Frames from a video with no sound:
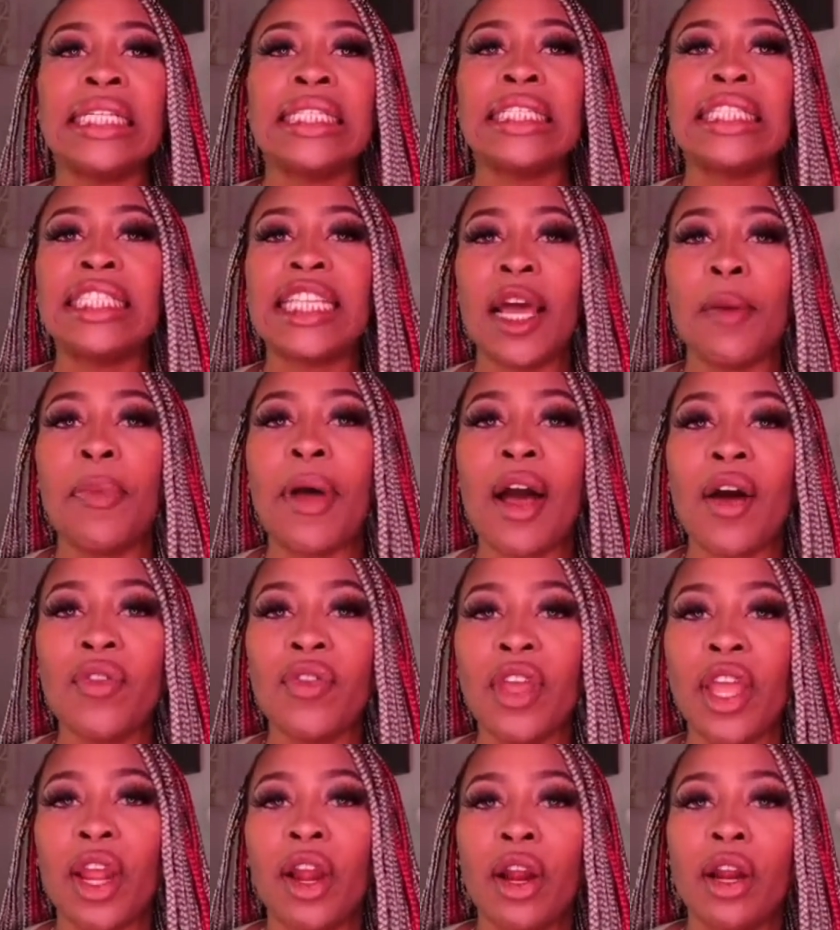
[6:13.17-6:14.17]
Step out
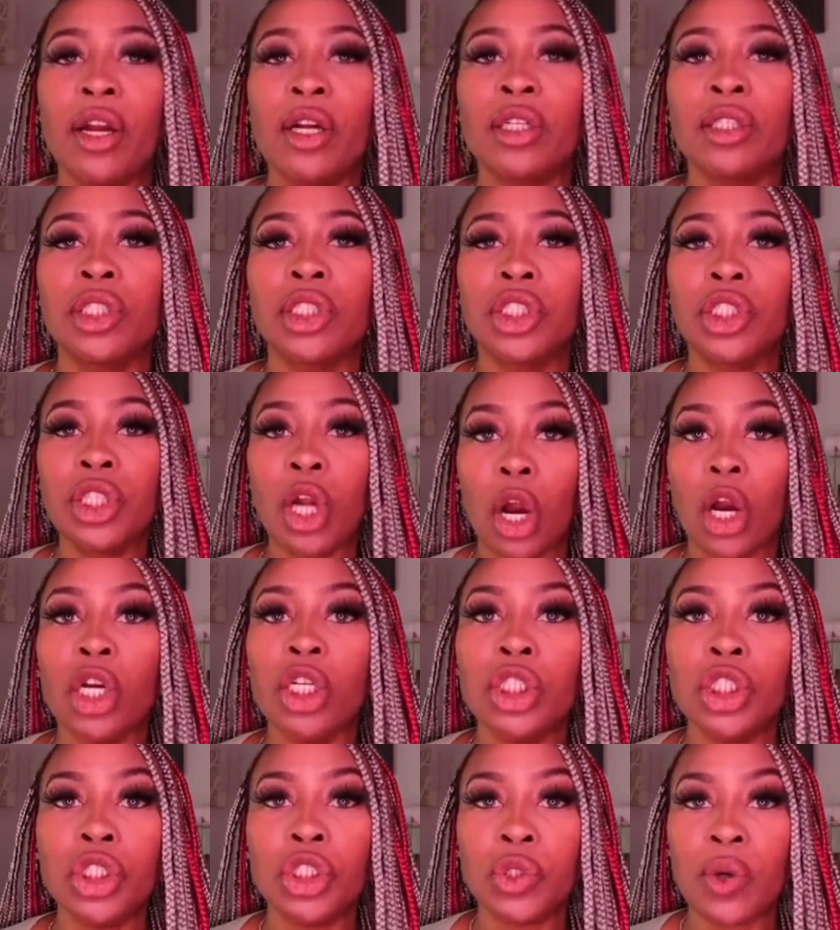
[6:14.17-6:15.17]
there,
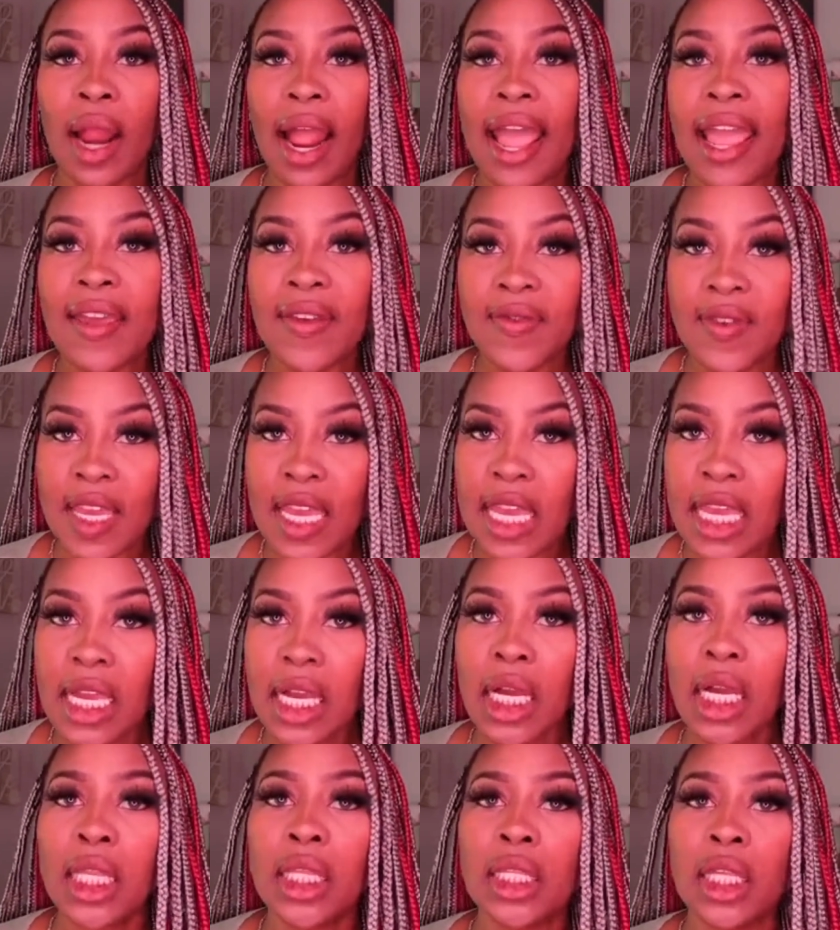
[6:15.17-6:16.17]
start
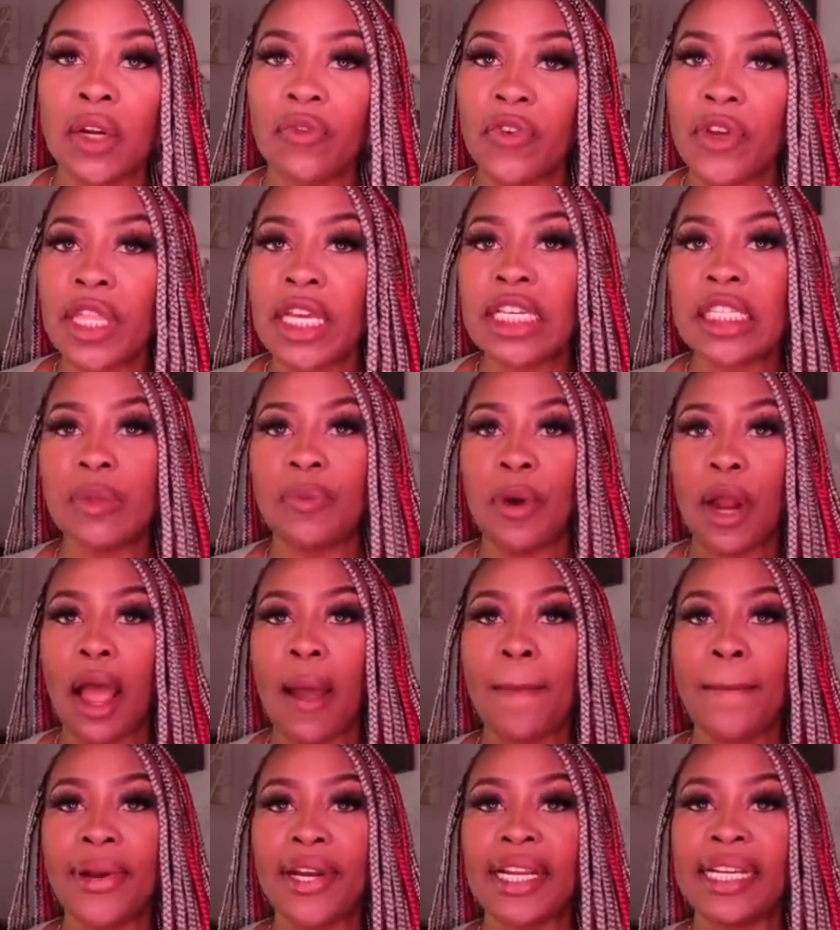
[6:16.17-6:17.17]
driving, look for these
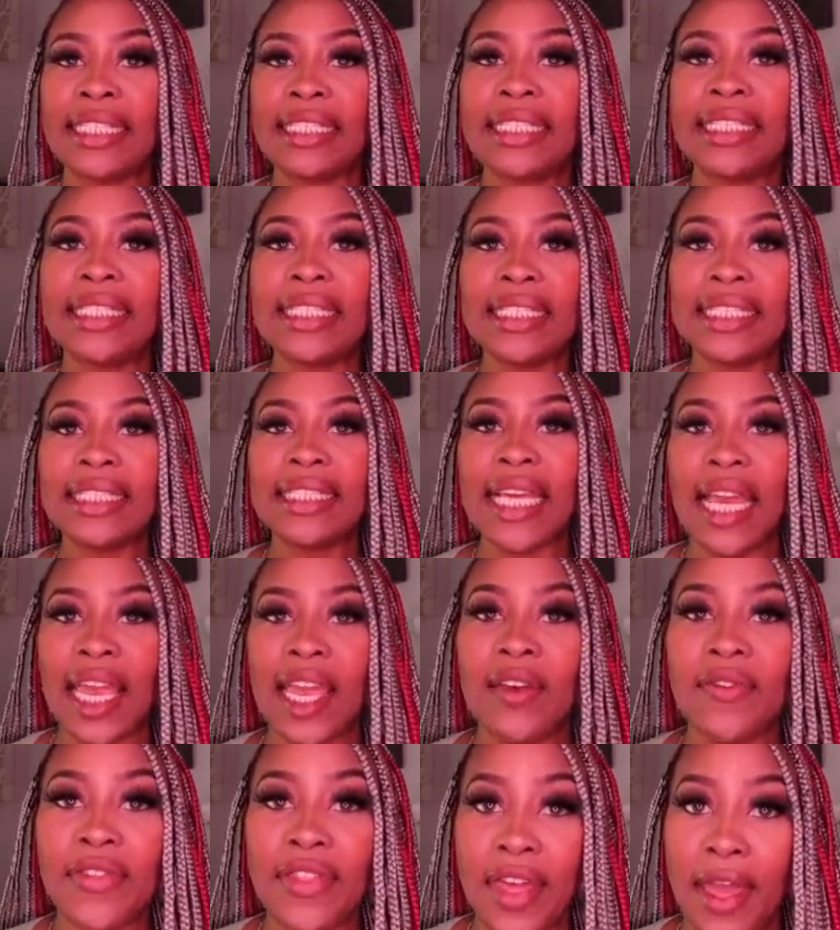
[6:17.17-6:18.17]
properties,
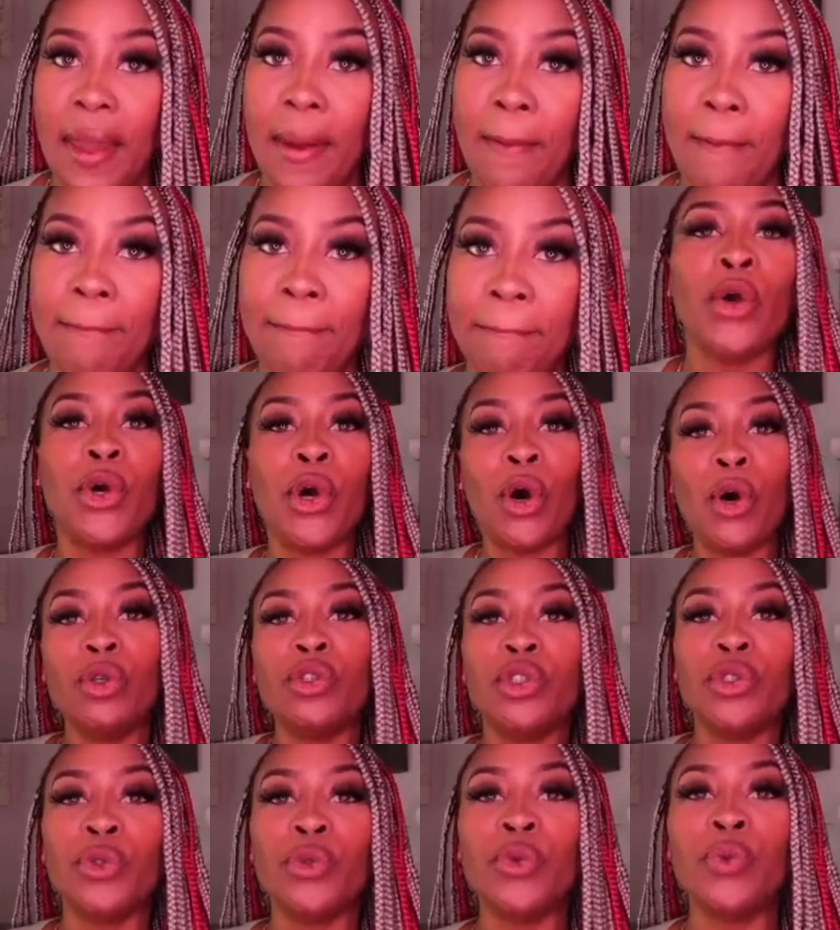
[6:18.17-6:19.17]
save them,
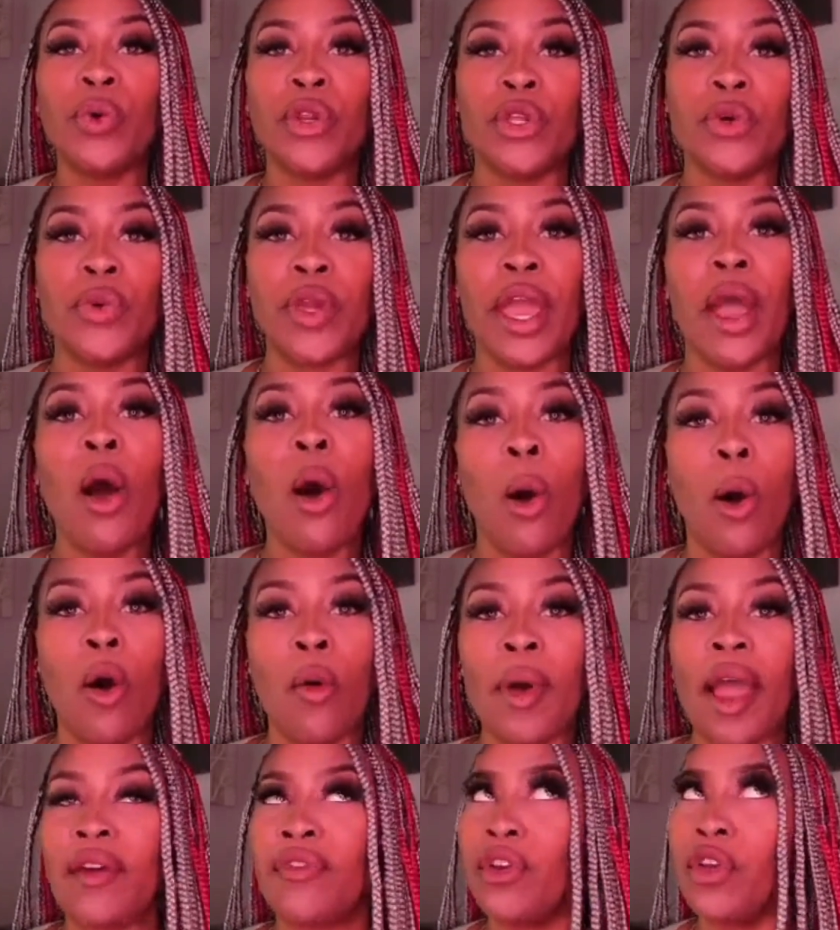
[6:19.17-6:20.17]
go to, when you get
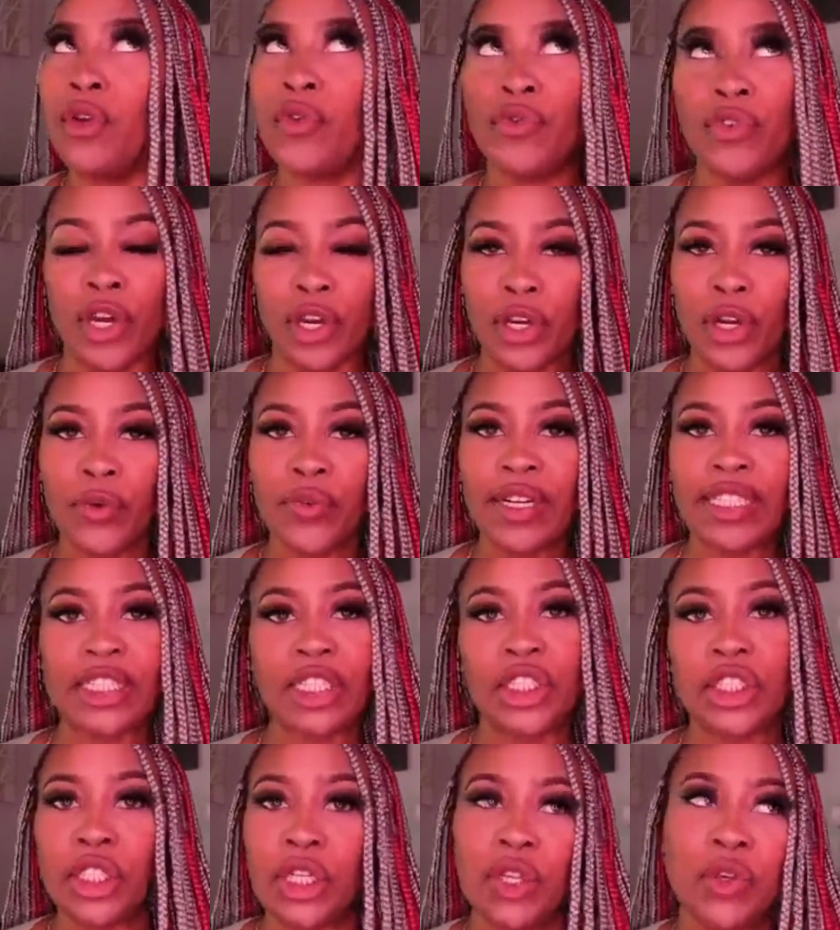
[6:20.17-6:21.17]
home after you've done your
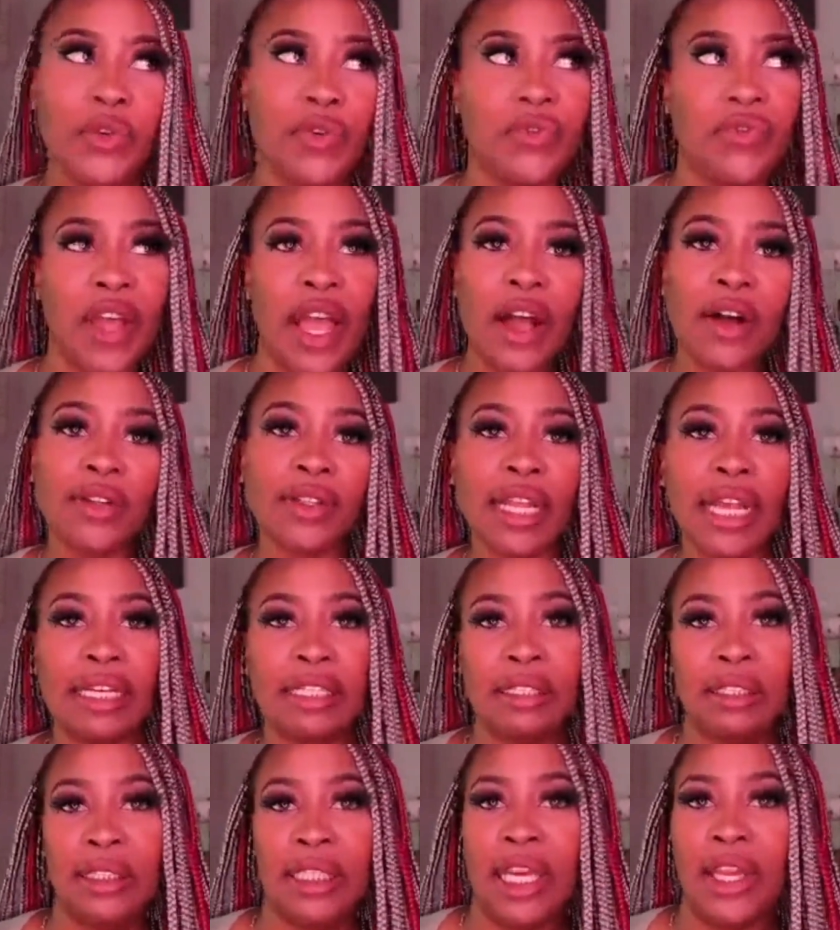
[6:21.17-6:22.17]
research and you found
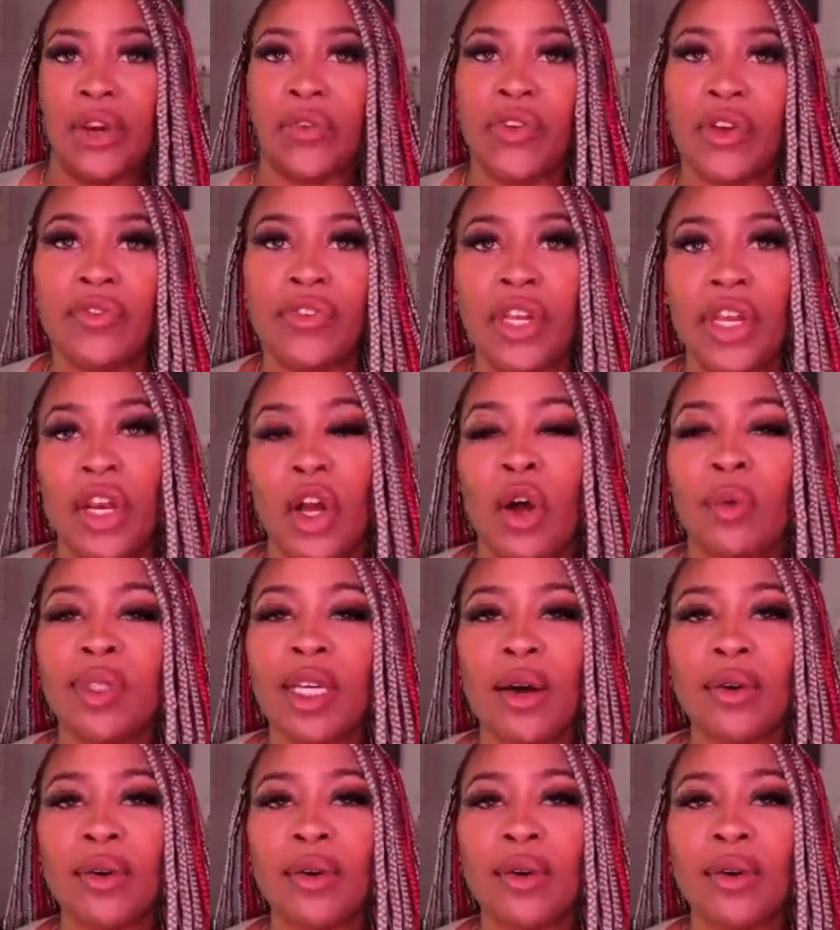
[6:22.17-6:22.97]
like 10 or 15 homes.